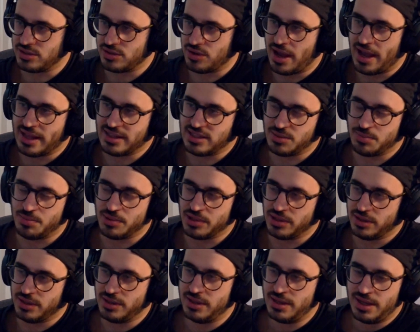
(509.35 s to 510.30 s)
So I had to
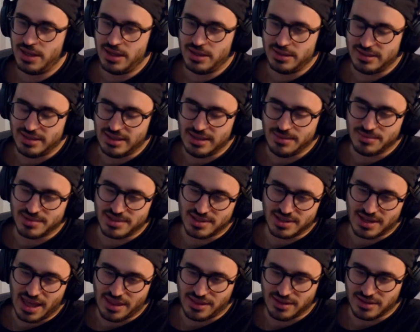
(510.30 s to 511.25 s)
put teams
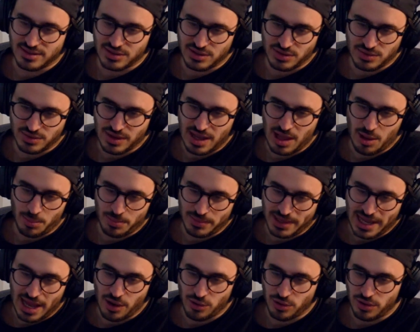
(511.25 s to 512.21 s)
together to help
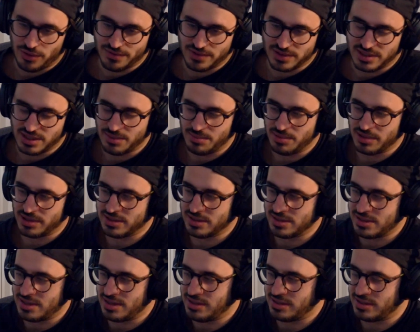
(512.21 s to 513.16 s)
me out, obviously,
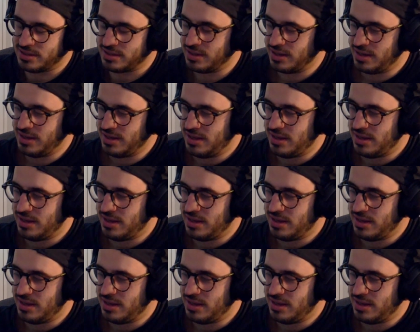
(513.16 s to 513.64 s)
because these